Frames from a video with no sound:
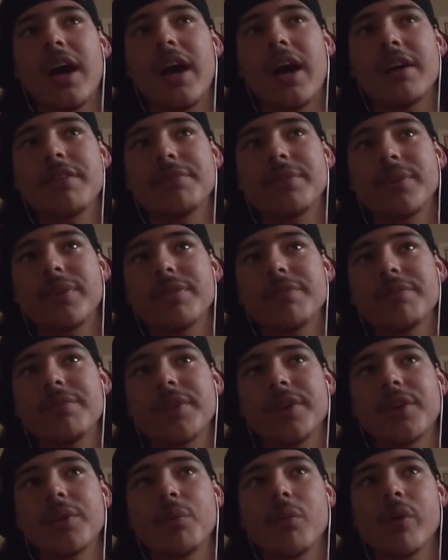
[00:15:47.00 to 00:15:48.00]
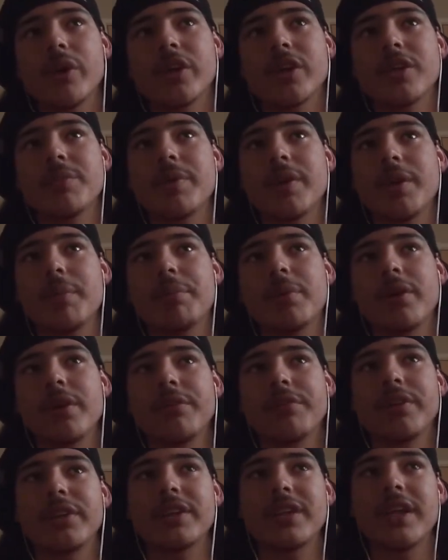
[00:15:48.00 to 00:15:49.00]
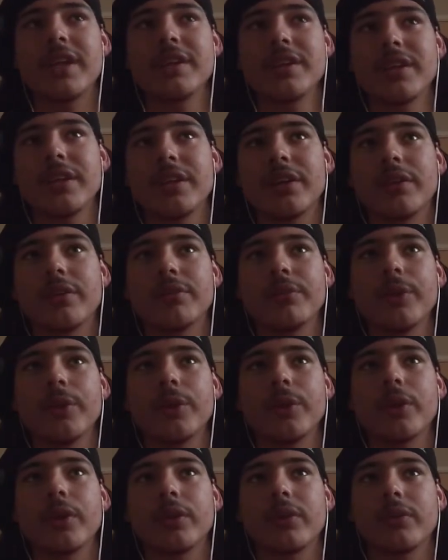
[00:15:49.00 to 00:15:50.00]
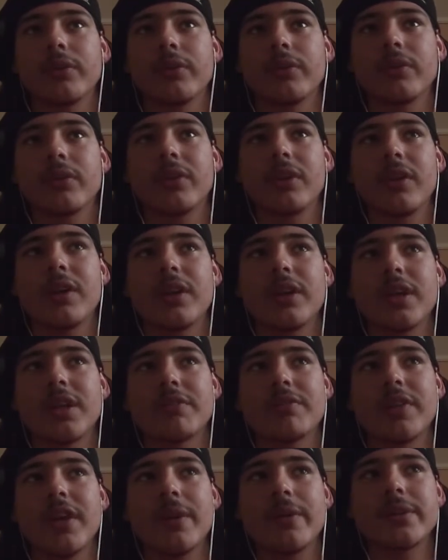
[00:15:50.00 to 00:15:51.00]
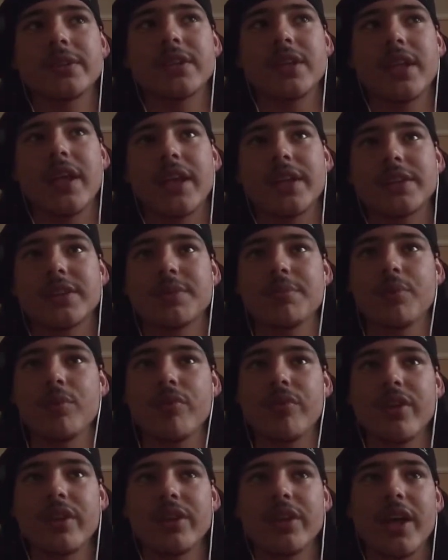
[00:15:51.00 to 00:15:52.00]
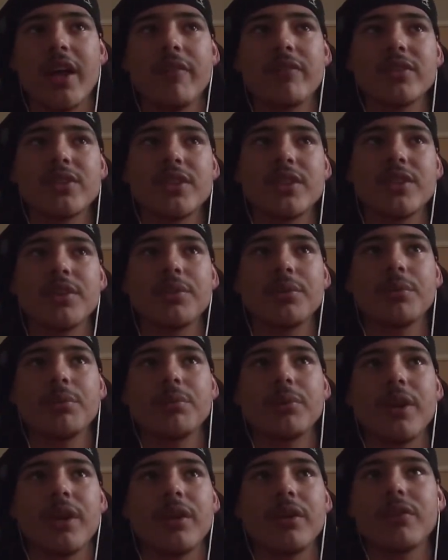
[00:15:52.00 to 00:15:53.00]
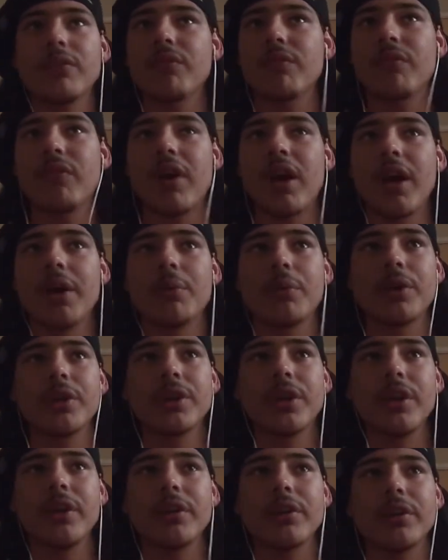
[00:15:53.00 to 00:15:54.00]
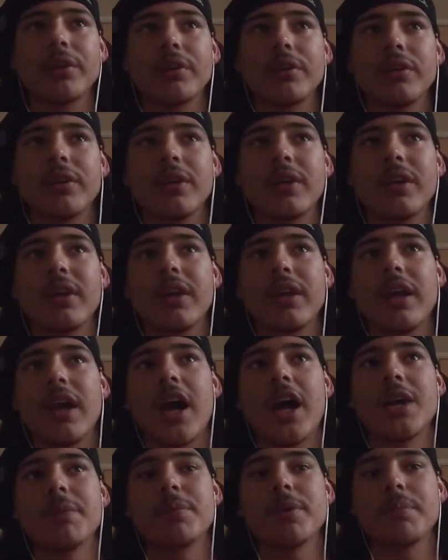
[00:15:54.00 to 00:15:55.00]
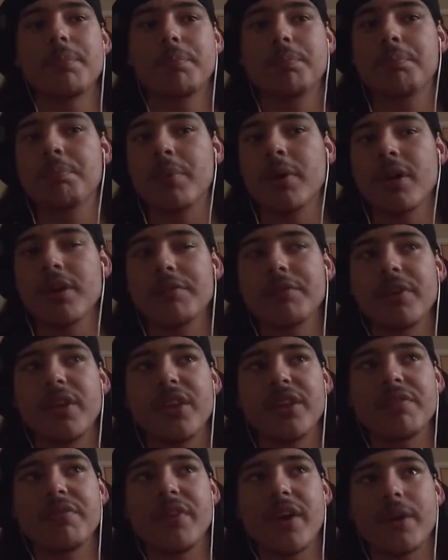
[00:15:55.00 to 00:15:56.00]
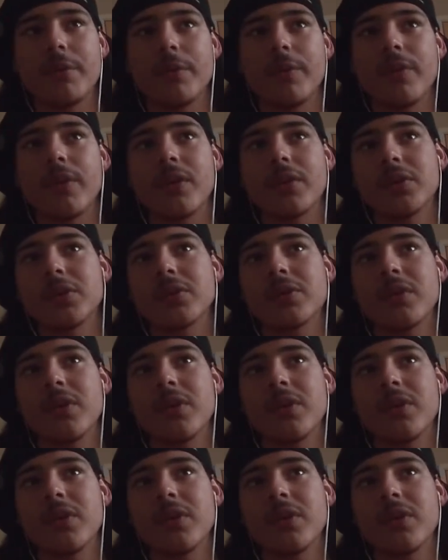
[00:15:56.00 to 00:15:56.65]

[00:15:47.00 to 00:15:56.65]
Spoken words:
I felt Infinity War could have been a perfect ending, really. If that was the last movie in the MCU, then I wouldn't care. I'd be perfectly fine with it.